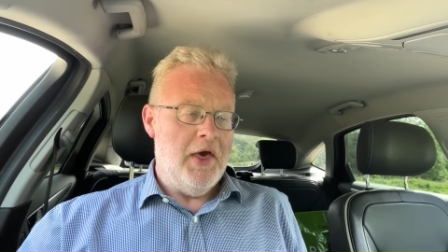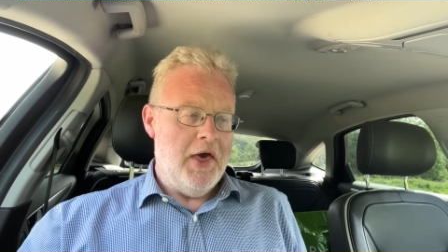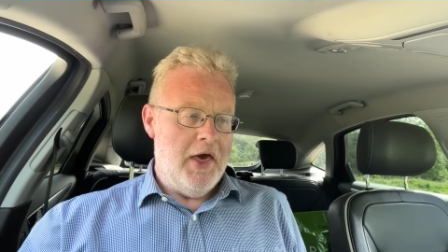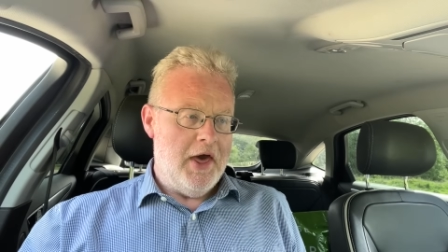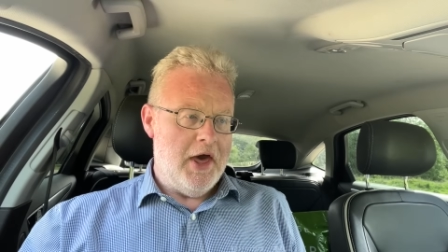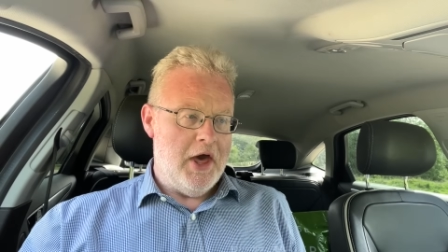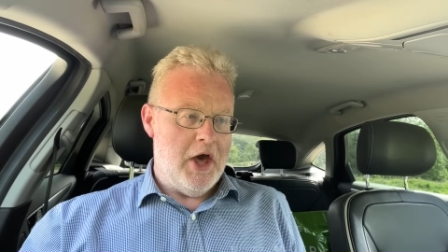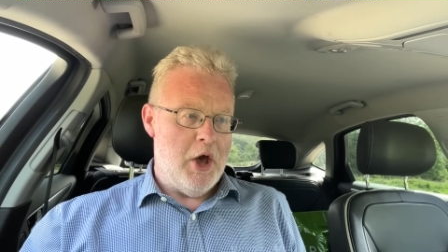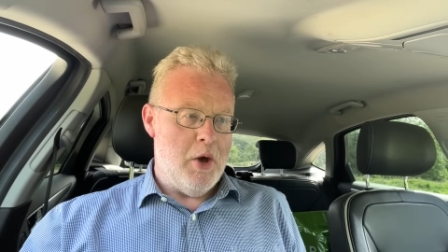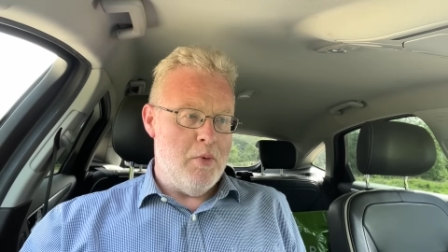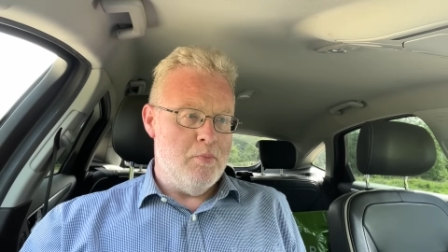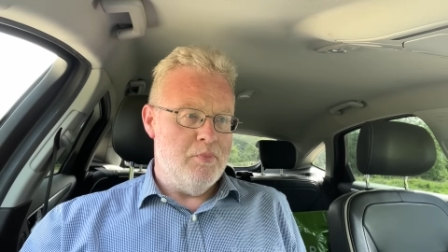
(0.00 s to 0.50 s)

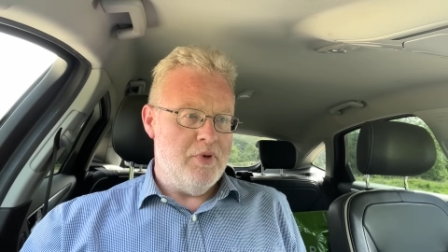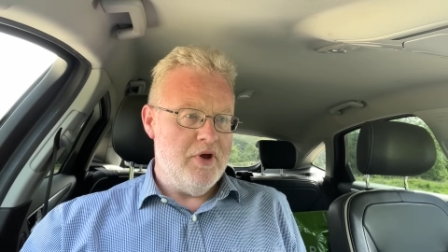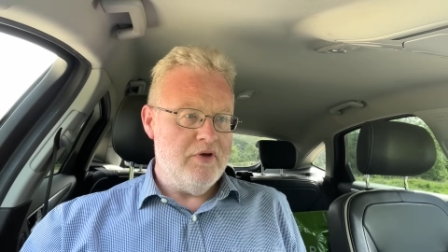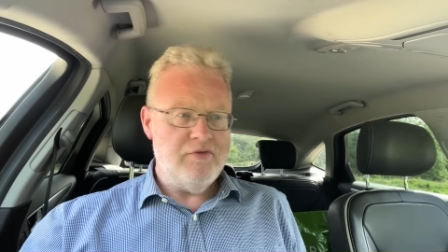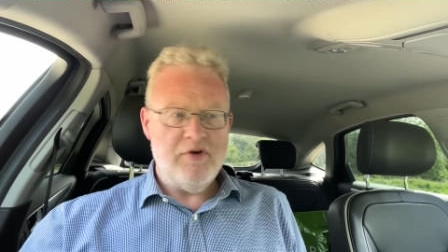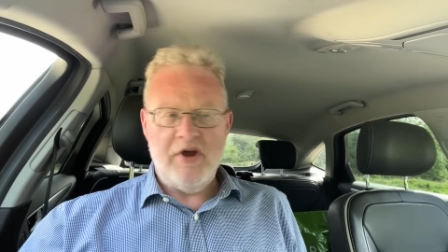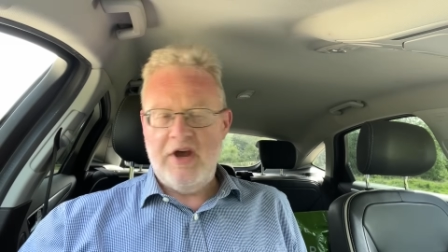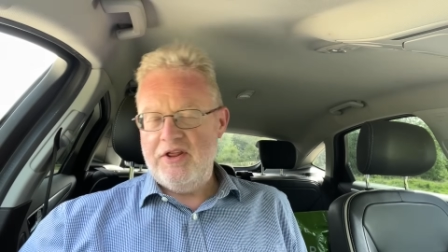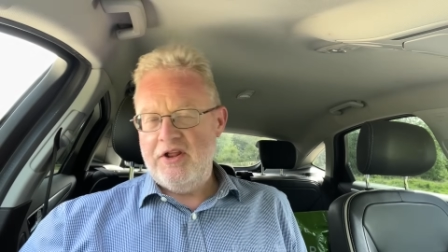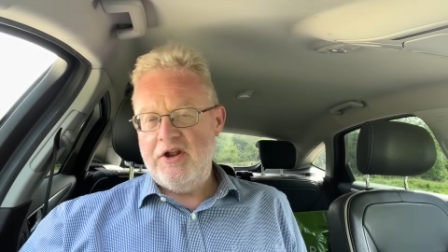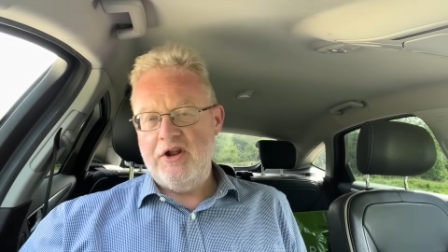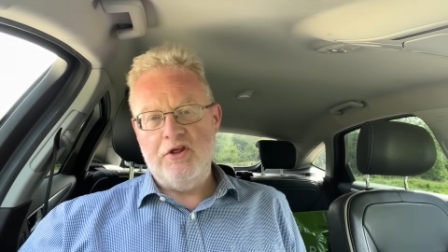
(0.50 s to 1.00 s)
Um, but if
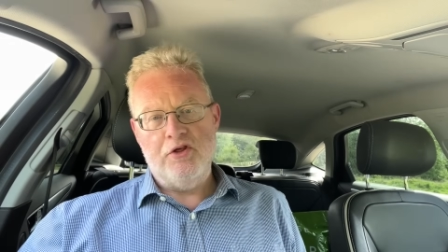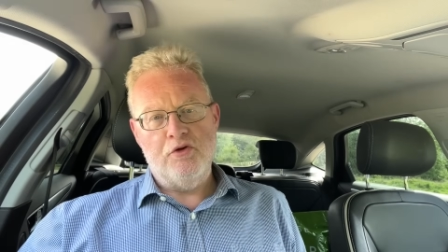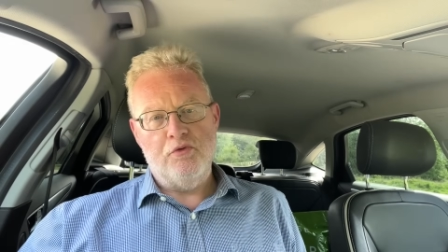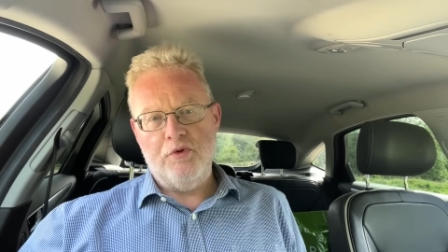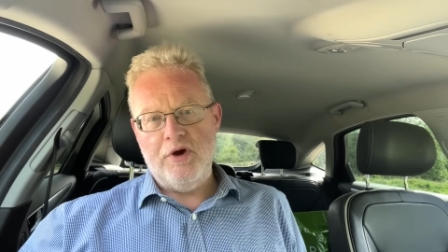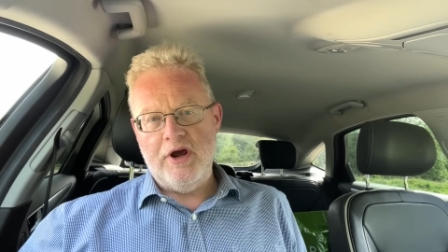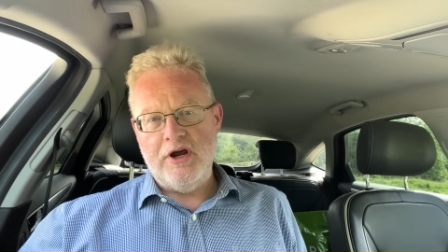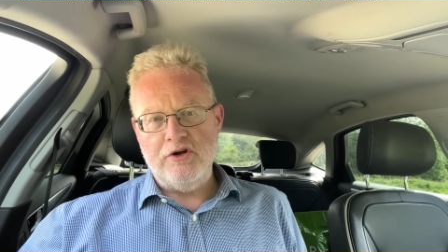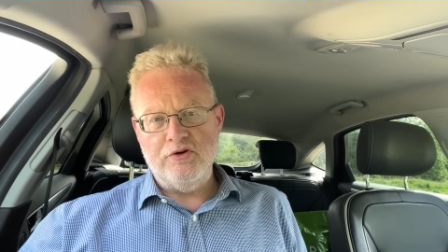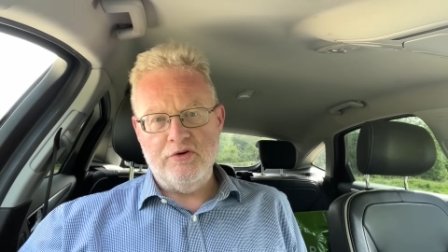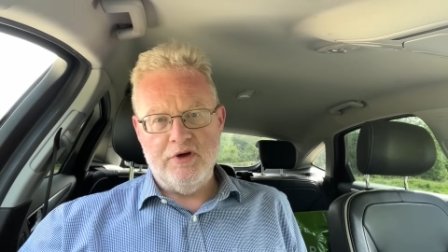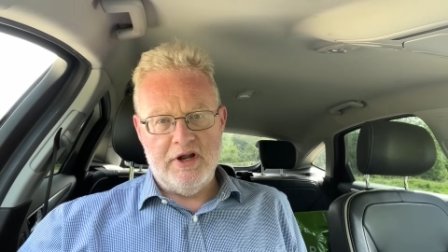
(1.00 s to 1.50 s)
you had another
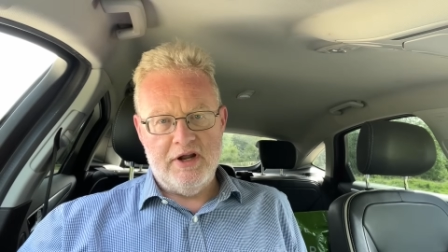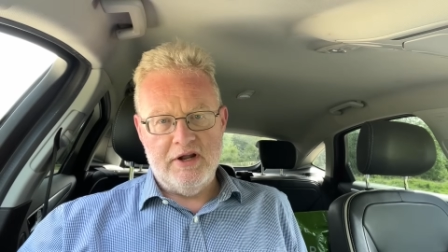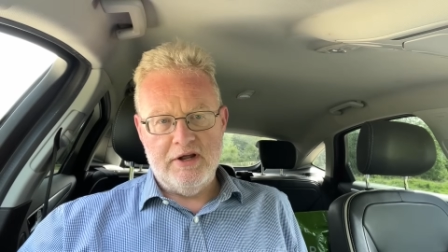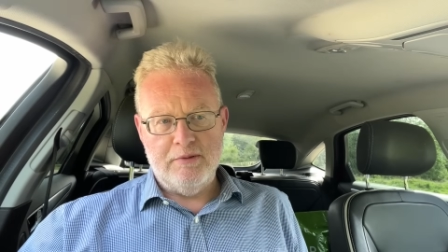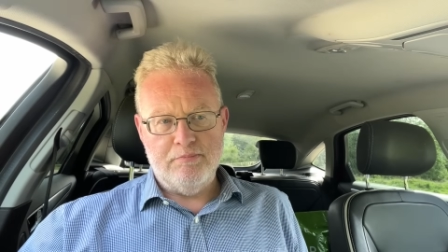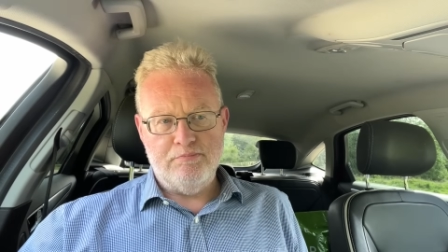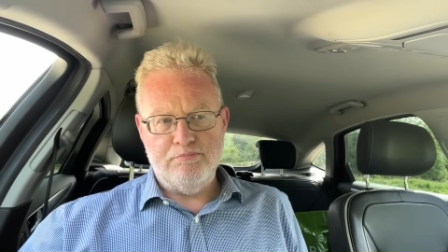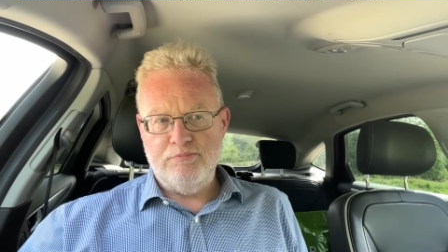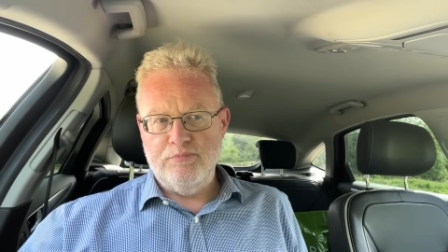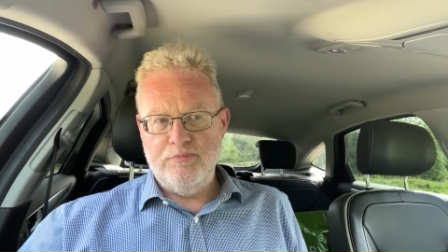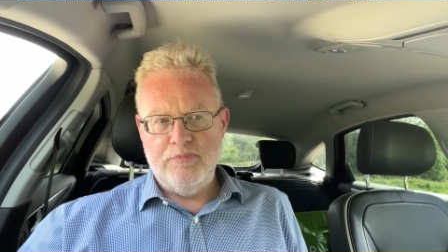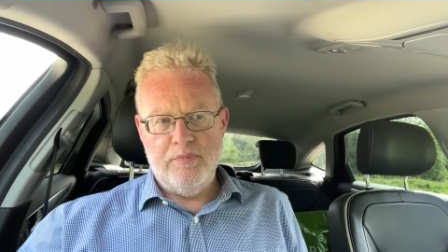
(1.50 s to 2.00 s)
radio that had a
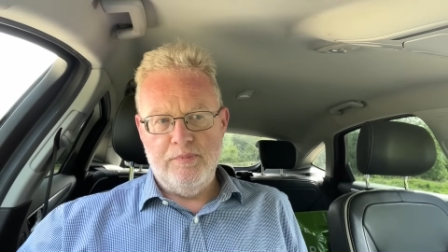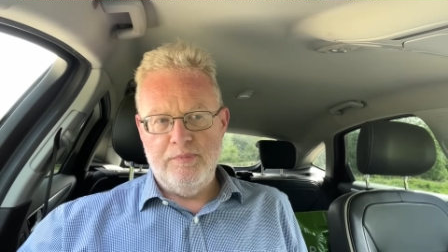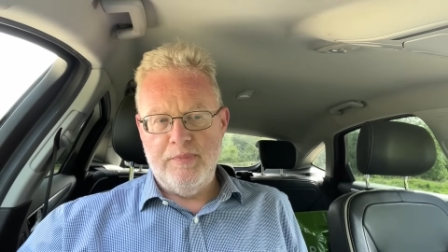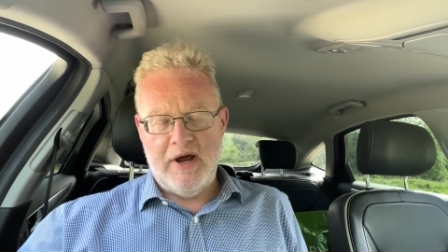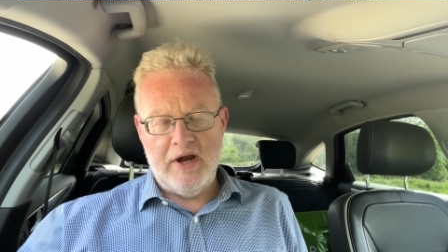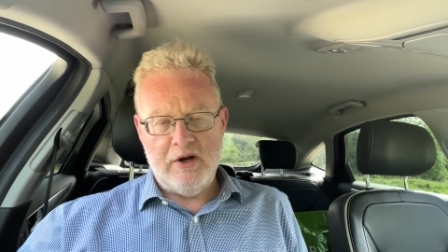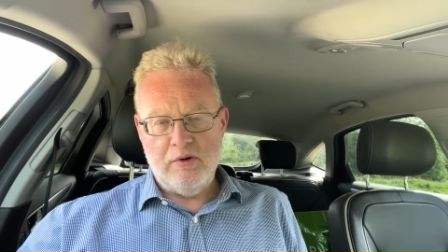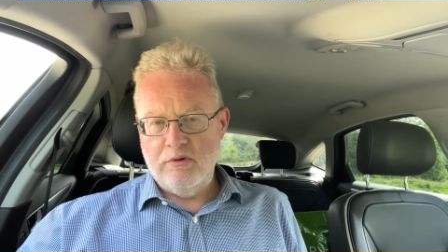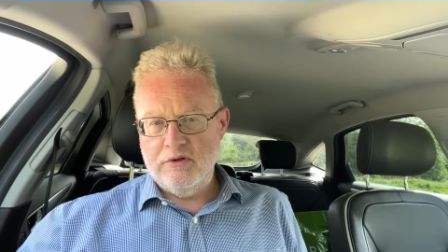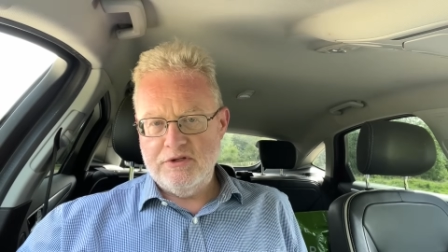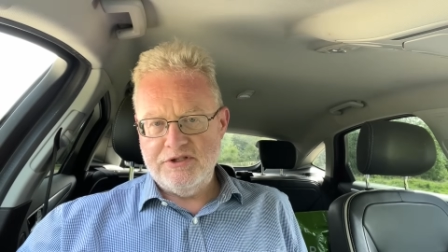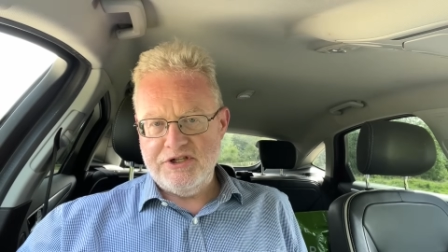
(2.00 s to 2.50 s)

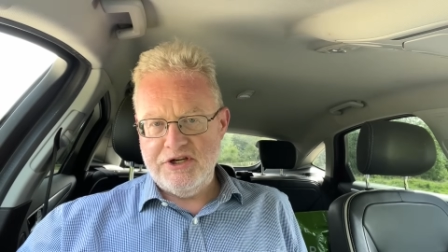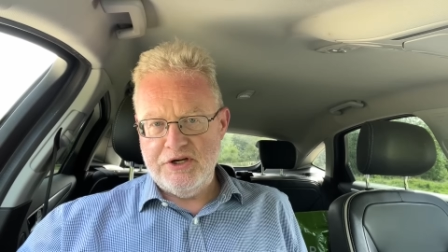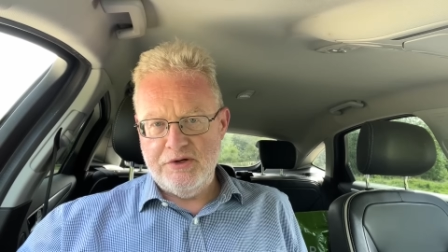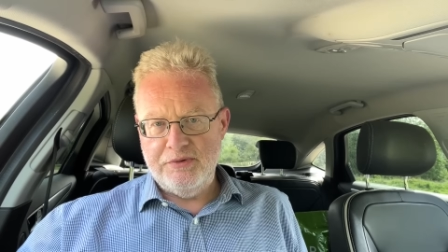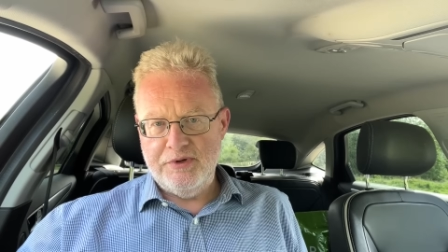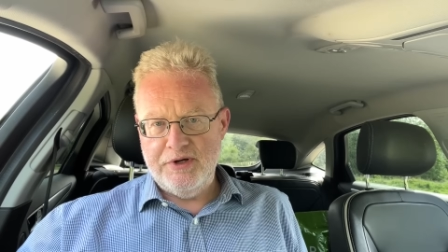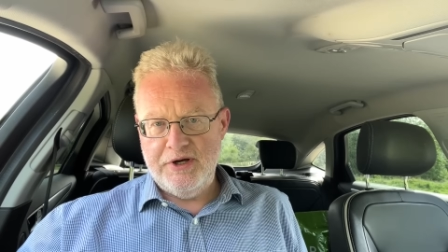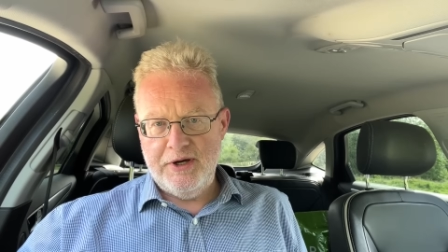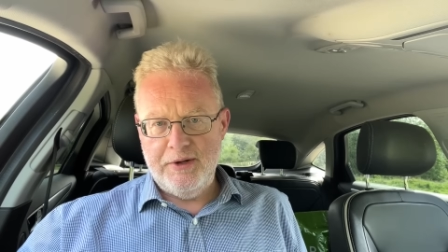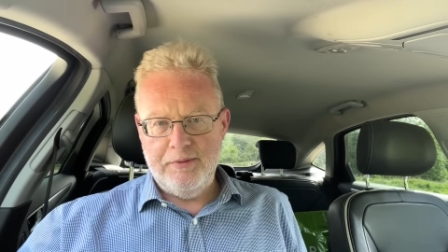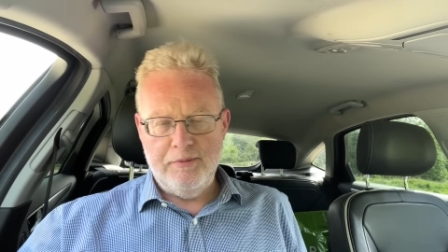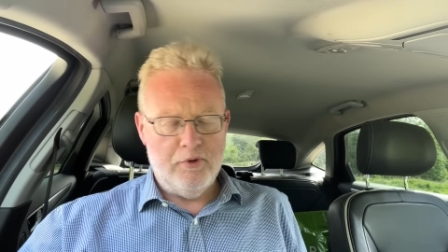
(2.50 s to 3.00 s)
manual
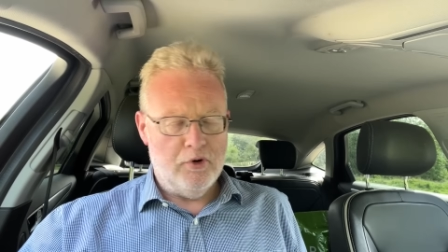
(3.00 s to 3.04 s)
tuner